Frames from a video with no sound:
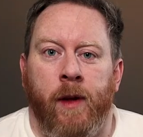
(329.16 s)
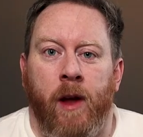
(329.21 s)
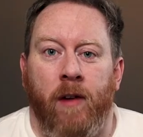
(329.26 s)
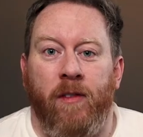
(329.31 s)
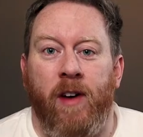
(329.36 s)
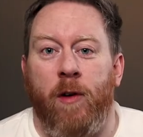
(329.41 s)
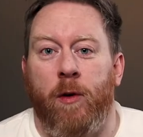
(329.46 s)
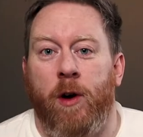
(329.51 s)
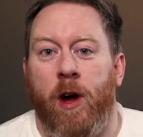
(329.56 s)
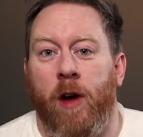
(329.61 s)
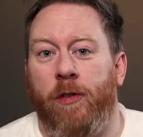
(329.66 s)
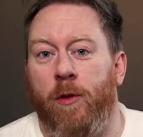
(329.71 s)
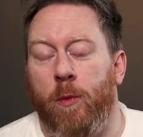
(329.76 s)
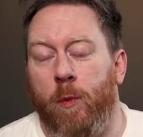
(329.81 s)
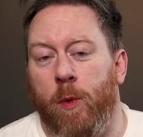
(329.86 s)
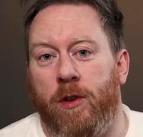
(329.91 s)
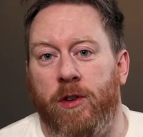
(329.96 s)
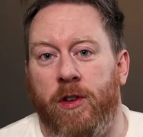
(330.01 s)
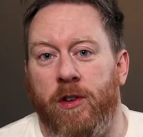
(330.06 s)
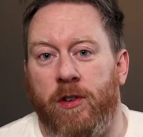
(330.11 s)
I've now cut the
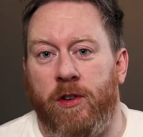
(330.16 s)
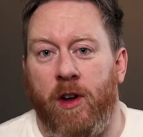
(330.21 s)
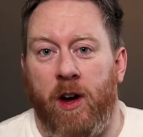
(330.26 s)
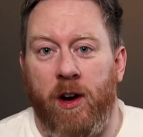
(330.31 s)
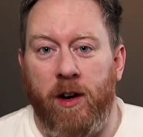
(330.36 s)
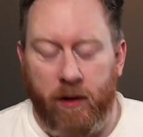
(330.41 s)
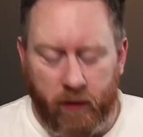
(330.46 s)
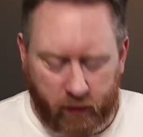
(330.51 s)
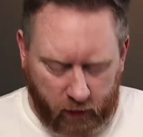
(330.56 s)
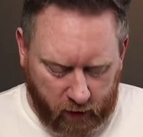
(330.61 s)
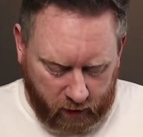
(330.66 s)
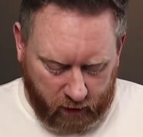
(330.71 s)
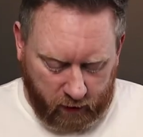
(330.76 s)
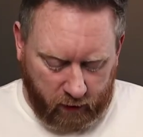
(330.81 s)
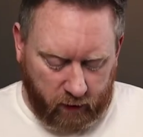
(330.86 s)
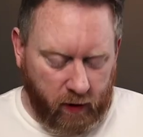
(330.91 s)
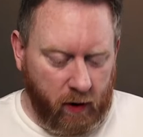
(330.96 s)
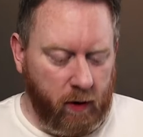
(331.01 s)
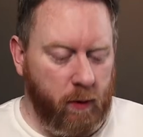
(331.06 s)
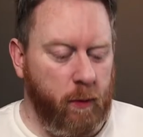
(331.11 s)
wood to size.
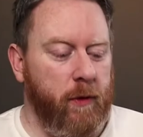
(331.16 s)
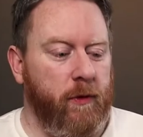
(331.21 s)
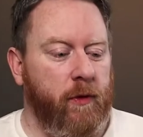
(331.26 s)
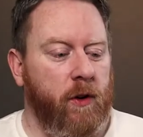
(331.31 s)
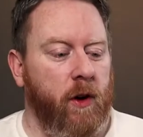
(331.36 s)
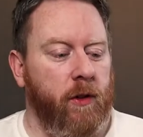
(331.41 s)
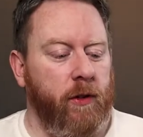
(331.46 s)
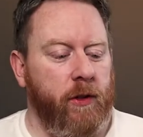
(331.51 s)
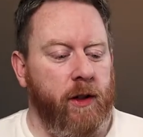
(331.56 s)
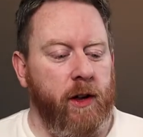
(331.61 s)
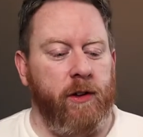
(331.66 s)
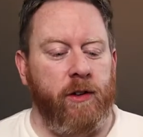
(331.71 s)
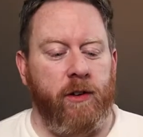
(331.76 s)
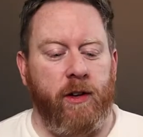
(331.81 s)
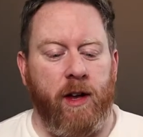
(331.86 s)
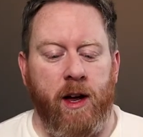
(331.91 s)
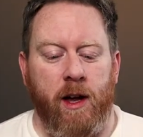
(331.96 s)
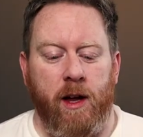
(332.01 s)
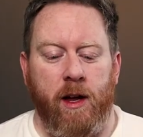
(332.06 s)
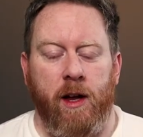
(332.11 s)
So we've got this,
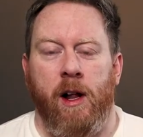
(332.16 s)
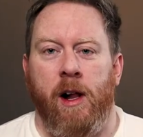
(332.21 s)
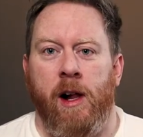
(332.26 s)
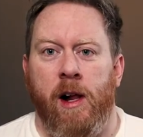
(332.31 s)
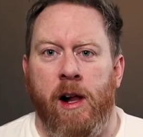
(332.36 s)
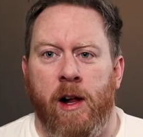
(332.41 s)
uh,